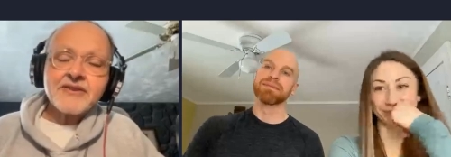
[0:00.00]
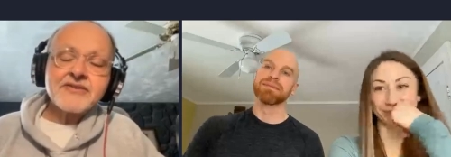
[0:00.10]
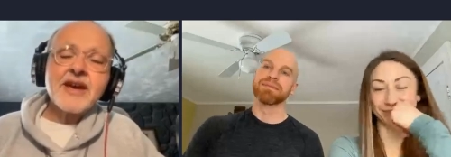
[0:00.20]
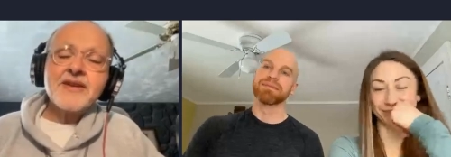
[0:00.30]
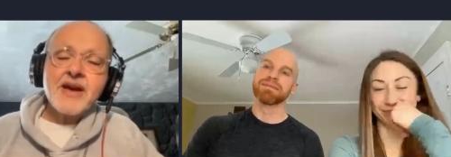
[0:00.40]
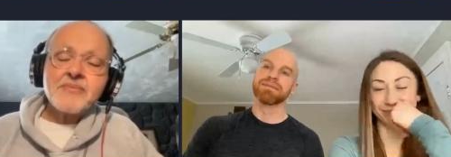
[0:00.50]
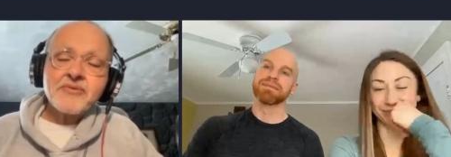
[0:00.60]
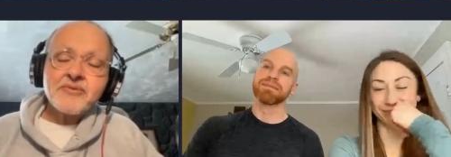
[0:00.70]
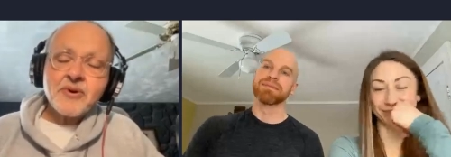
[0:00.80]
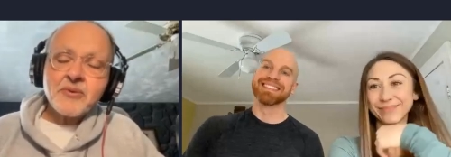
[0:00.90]
Speaker 1: to say that
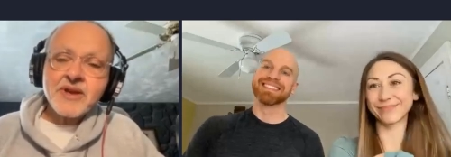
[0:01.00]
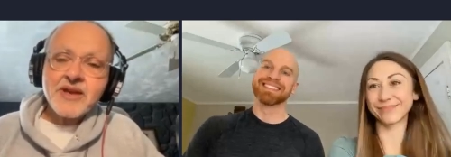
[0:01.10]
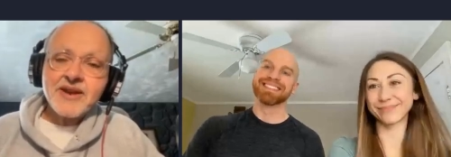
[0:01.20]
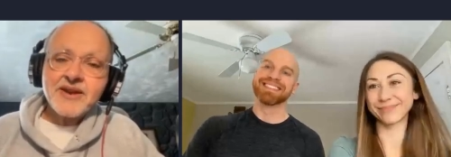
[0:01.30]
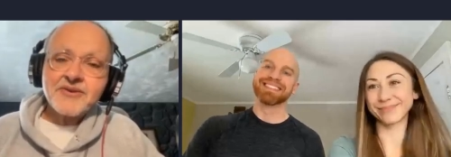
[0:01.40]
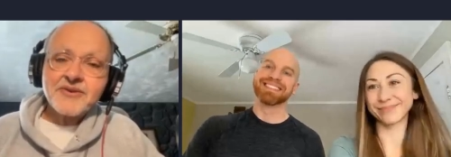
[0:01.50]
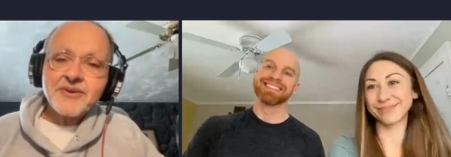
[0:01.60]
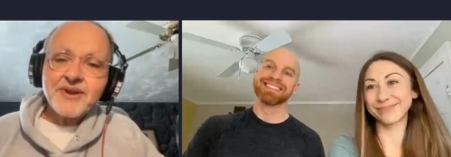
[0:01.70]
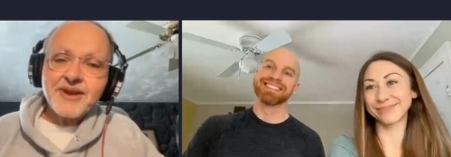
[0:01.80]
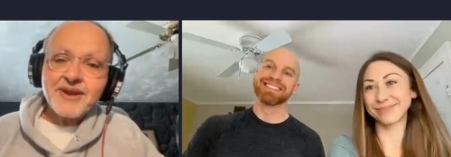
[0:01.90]
before we get into
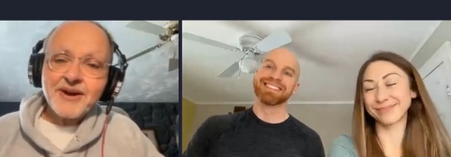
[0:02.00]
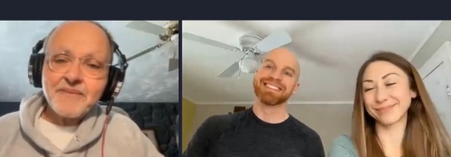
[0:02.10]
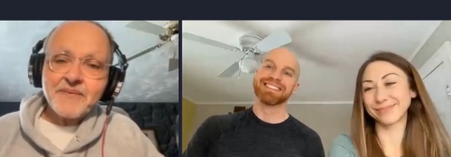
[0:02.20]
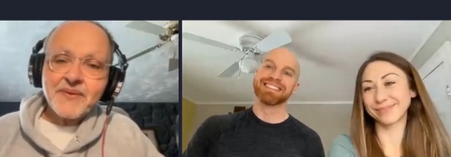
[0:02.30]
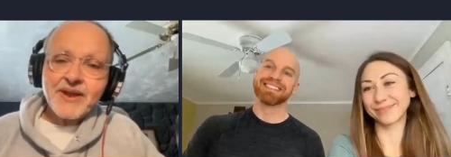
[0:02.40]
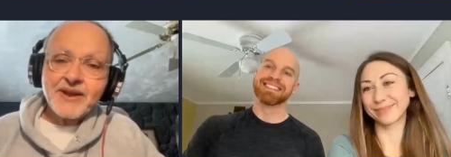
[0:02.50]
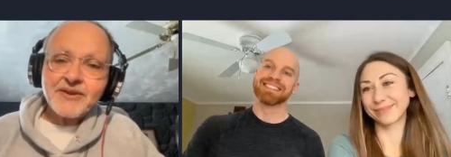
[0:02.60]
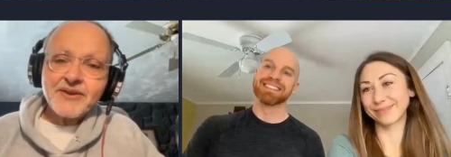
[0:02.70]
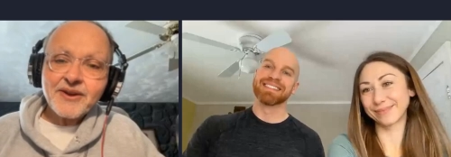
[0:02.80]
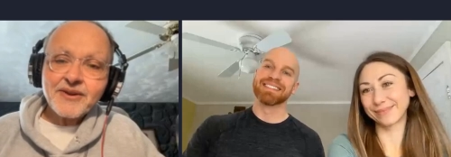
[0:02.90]
the uh, get
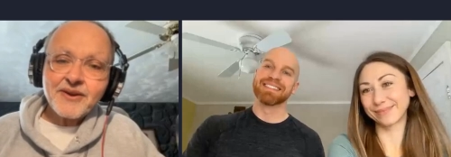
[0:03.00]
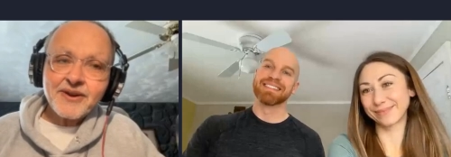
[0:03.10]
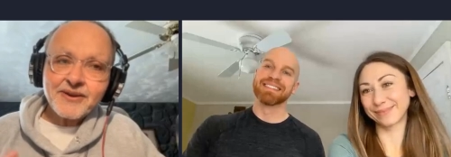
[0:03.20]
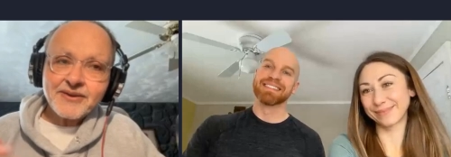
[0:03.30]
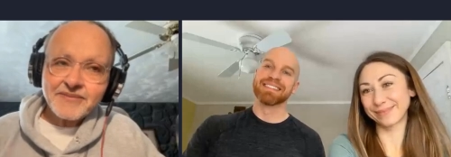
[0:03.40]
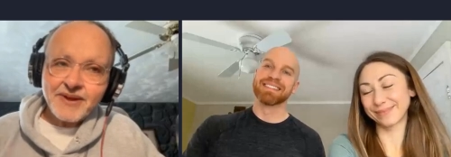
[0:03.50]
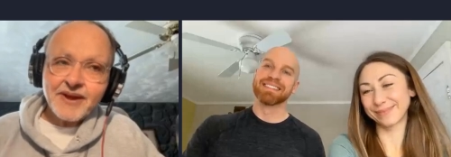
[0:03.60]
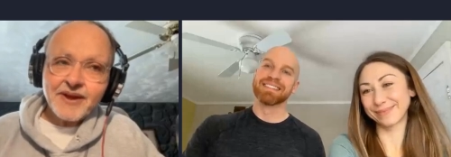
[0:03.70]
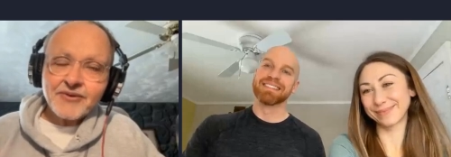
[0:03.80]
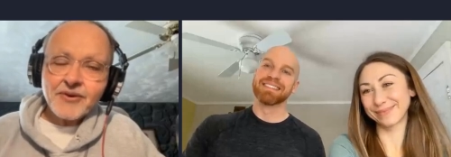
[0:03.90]
into the uh,
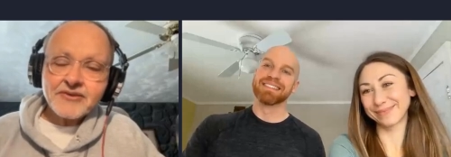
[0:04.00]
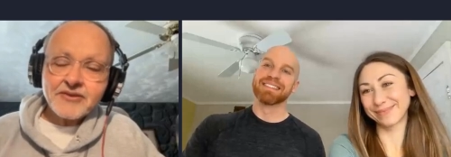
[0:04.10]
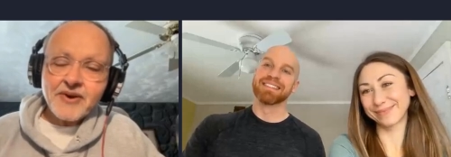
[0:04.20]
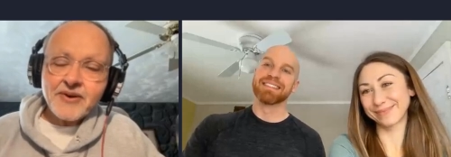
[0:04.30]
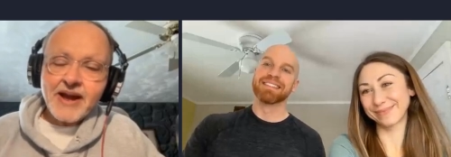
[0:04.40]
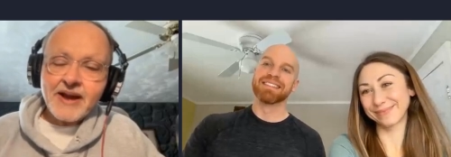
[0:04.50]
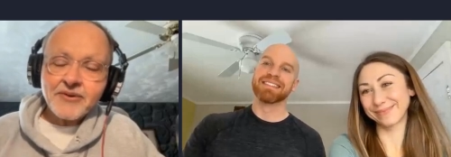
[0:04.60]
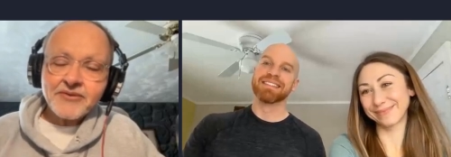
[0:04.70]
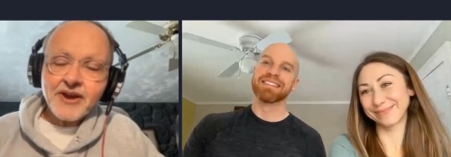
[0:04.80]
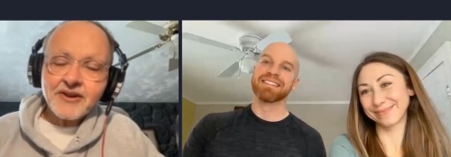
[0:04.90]
crux of our
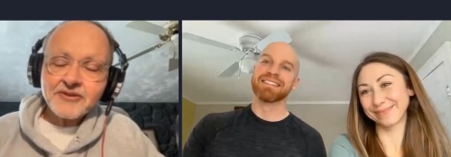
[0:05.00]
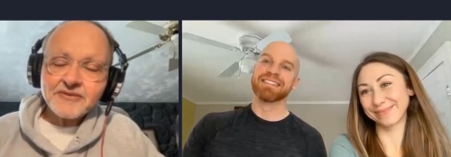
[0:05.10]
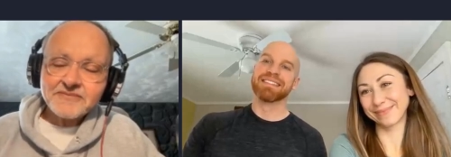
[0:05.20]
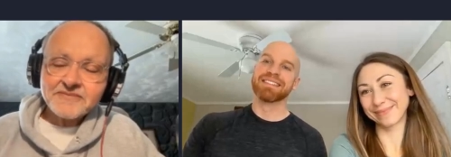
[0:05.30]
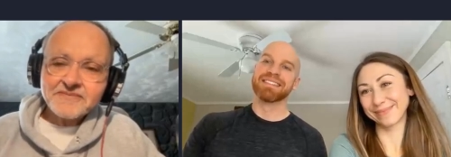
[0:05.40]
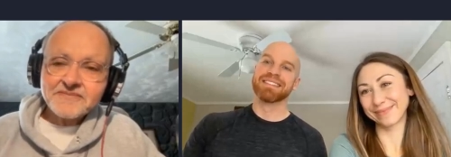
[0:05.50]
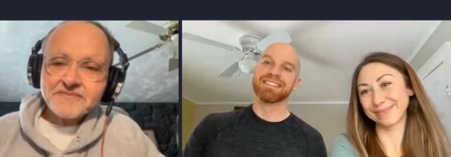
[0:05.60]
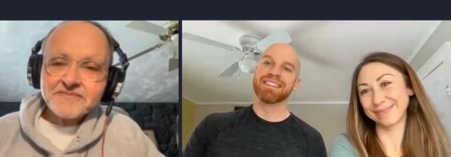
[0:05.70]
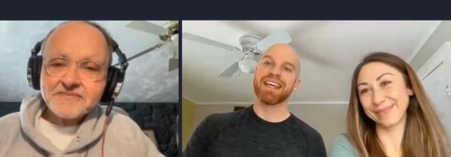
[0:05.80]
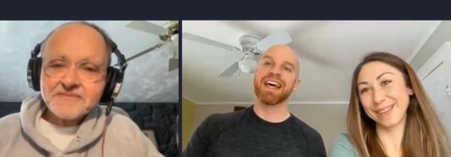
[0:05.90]
conversation.
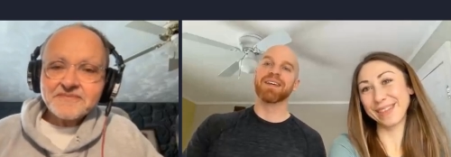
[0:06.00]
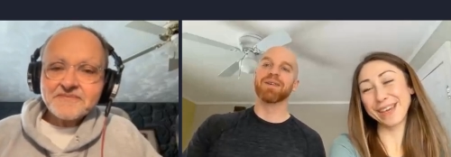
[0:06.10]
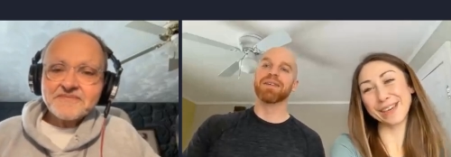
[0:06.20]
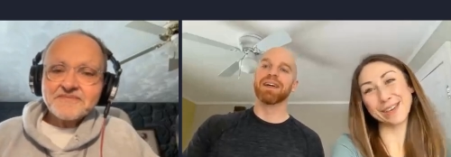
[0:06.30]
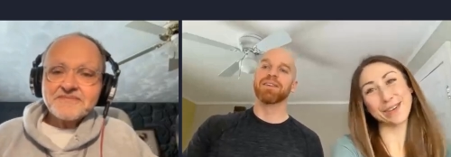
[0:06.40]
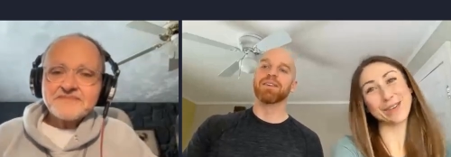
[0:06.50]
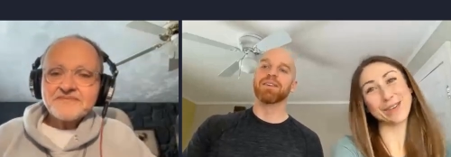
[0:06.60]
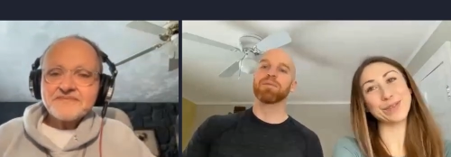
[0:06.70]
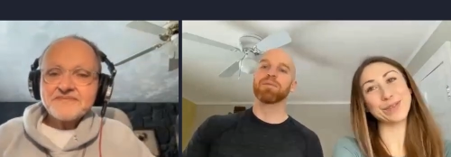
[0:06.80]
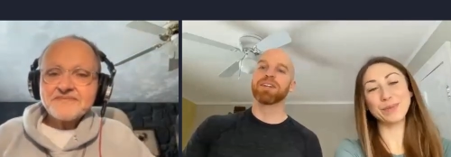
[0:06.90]
Speaker 2: Thank, Thank you, Dave. You. We
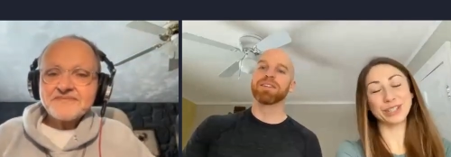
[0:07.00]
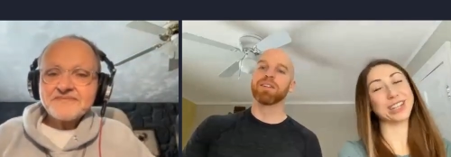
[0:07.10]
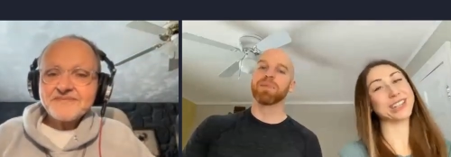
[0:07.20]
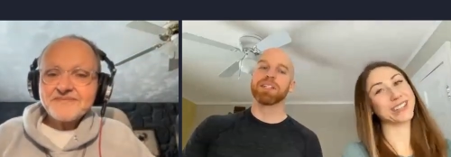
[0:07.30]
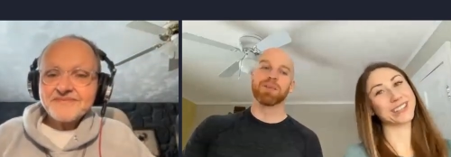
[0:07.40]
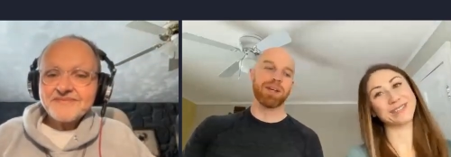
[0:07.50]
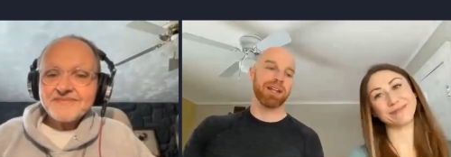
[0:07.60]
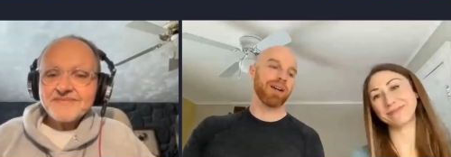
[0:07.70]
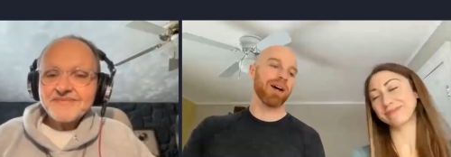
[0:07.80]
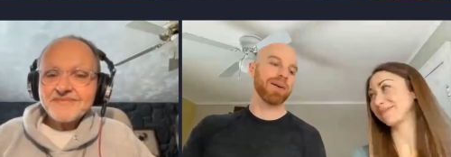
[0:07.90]
appreciate it so much. And we,
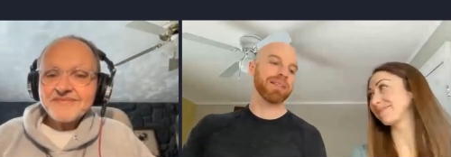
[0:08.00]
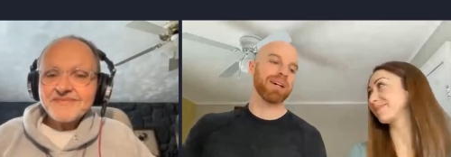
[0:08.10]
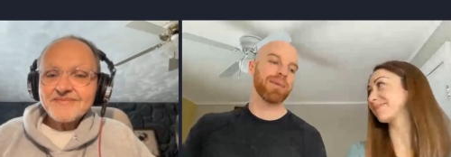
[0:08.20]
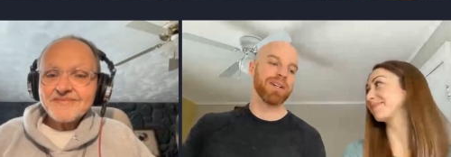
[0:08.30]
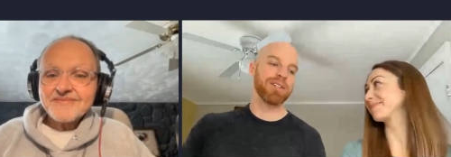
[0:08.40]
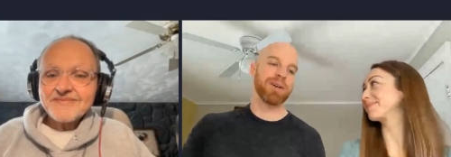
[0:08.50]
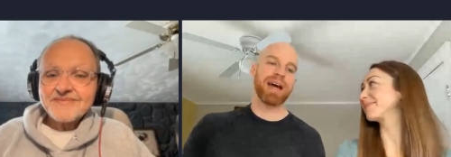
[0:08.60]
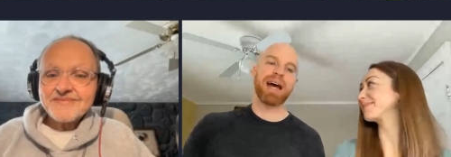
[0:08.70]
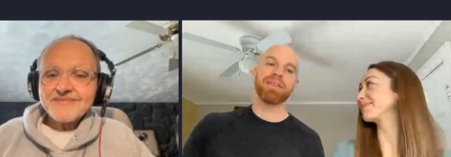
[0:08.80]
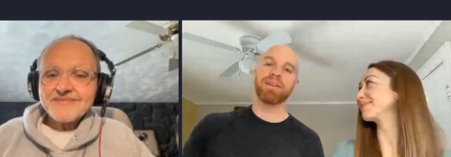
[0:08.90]
like I always say, we enjoy
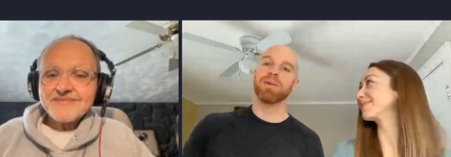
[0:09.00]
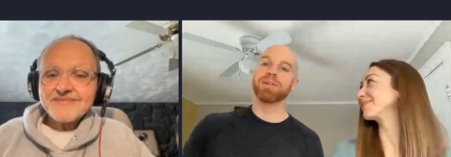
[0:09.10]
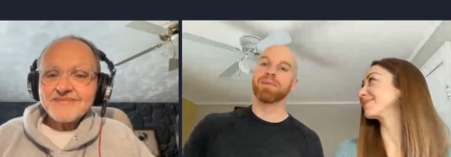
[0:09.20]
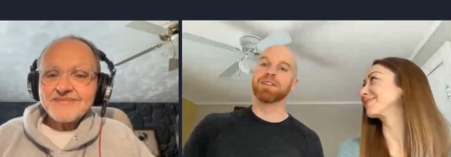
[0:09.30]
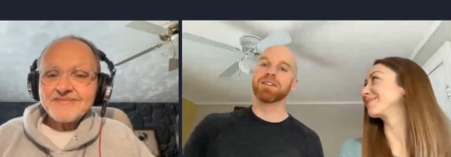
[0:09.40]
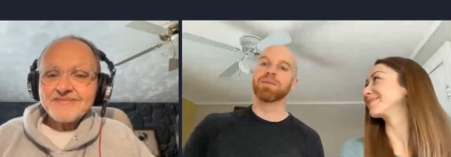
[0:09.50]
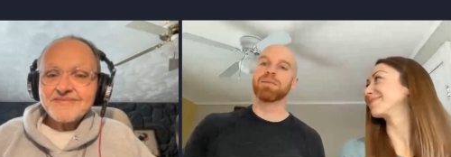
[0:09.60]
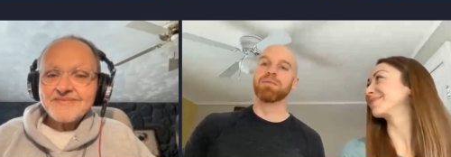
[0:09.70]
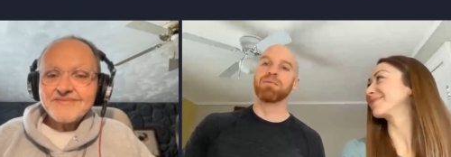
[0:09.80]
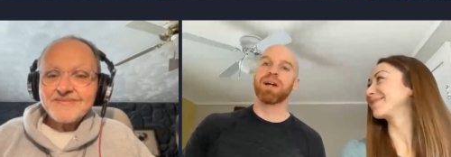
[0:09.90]
having you as much as we
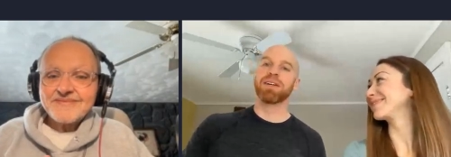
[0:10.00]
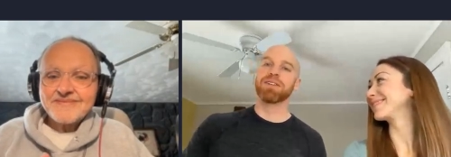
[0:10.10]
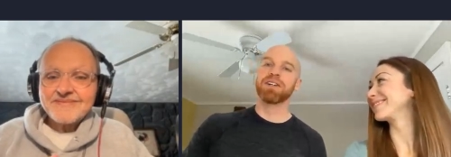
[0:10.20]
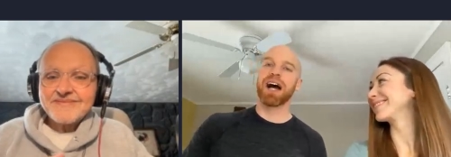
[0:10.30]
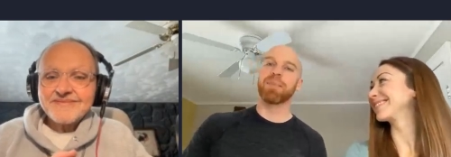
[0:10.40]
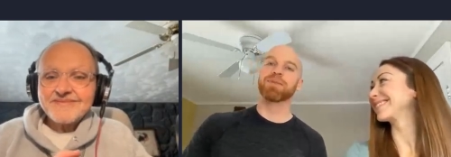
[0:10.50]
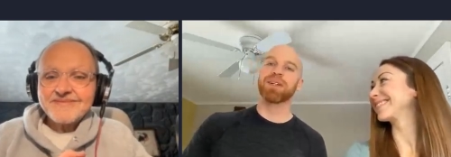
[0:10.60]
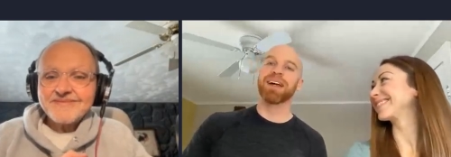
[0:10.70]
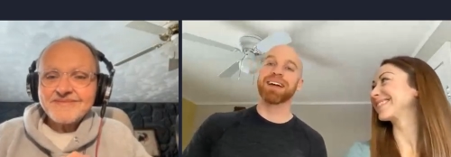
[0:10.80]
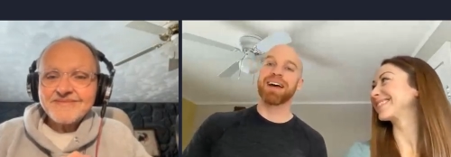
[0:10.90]
break your chops. We
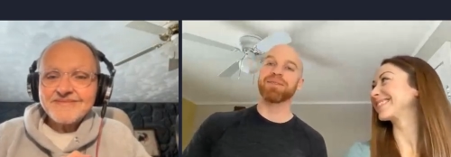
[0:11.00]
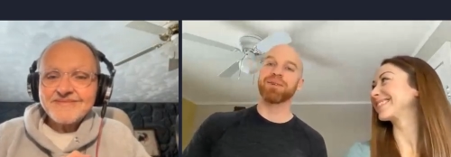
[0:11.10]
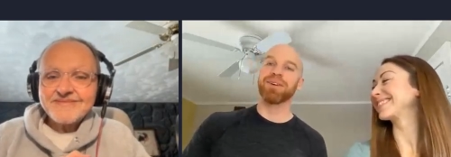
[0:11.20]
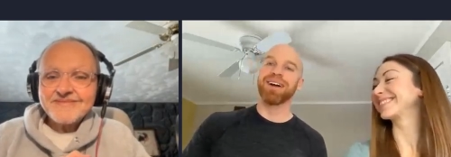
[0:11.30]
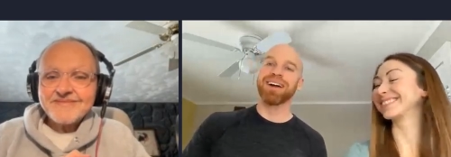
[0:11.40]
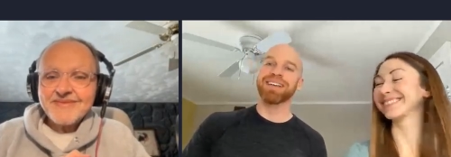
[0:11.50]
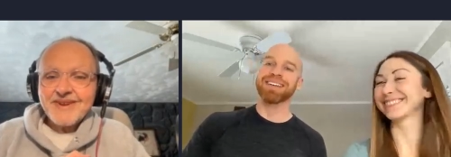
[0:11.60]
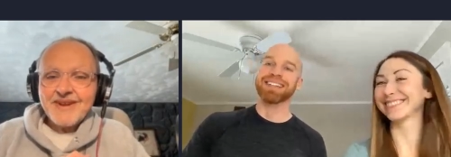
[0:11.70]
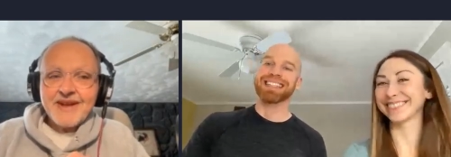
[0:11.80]
like having you around.